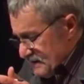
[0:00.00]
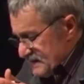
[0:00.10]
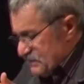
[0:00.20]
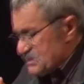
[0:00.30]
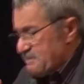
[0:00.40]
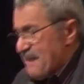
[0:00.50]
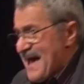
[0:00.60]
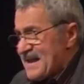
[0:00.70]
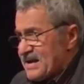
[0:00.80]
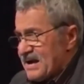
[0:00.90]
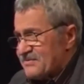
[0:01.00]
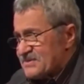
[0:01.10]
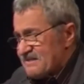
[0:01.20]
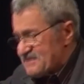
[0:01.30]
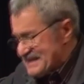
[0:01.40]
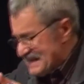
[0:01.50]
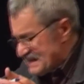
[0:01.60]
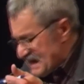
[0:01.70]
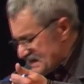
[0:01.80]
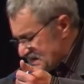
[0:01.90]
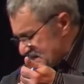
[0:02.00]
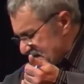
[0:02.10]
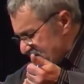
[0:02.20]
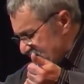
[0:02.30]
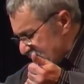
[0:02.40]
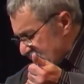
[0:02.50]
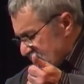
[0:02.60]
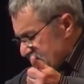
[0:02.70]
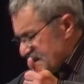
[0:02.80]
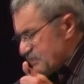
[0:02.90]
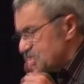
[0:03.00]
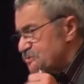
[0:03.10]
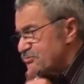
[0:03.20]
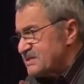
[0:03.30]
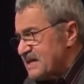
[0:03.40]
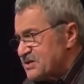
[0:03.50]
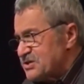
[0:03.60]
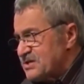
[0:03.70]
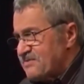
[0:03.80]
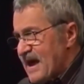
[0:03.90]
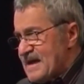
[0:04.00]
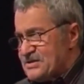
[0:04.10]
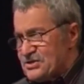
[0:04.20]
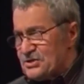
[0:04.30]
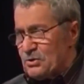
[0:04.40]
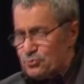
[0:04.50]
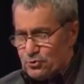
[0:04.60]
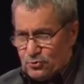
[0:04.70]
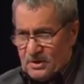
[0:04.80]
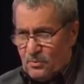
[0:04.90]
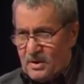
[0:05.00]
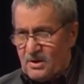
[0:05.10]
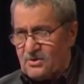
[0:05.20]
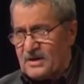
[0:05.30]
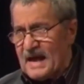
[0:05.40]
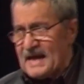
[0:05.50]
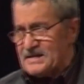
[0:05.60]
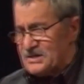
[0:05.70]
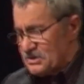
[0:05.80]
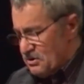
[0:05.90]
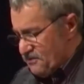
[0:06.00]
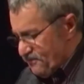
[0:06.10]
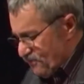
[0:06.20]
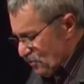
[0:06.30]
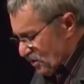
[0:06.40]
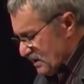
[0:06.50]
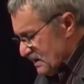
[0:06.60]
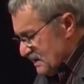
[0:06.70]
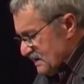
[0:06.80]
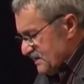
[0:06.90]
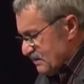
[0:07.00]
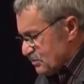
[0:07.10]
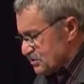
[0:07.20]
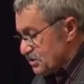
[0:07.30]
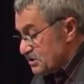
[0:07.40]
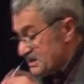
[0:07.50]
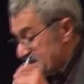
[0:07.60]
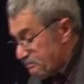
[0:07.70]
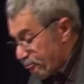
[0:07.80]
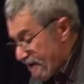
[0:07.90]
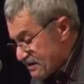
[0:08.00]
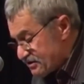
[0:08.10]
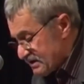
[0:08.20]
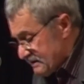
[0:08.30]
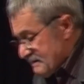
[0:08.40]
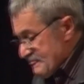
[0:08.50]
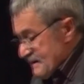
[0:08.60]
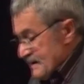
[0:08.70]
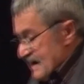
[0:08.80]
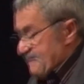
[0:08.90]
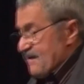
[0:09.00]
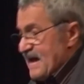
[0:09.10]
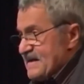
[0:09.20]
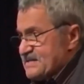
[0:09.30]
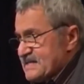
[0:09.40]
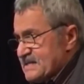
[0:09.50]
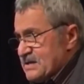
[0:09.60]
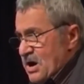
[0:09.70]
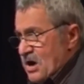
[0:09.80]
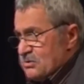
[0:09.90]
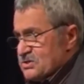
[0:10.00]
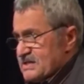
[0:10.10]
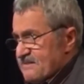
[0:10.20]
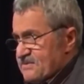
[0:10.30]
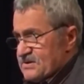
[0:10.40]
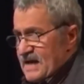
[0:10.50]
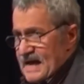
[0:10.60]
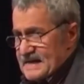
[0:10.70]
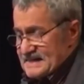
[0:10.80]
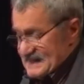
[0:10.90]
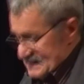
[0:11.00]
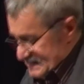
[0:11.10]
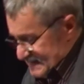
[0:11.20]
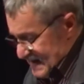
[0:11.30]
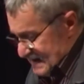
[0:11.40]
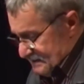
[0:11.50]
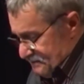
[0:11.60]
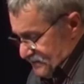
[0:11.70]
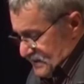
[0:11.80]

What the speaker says: There was the Panic of 1797. There was the recession of 1802 that went on to 1804. There was the Depression of 1807 to 1810.